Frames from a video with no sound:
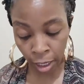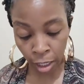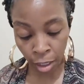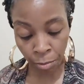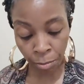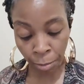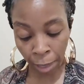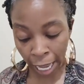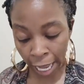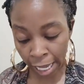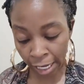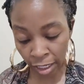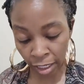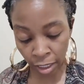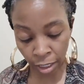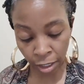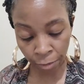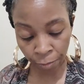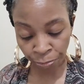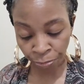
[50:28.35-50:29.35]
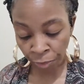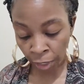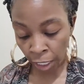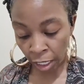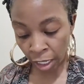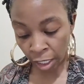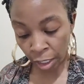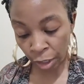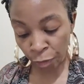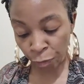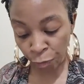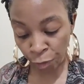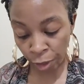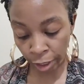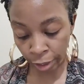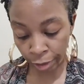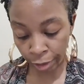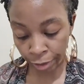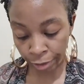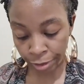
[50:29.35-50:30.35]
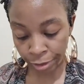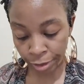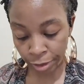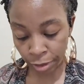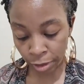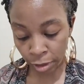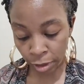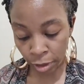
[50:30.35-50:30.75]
body, and affairs.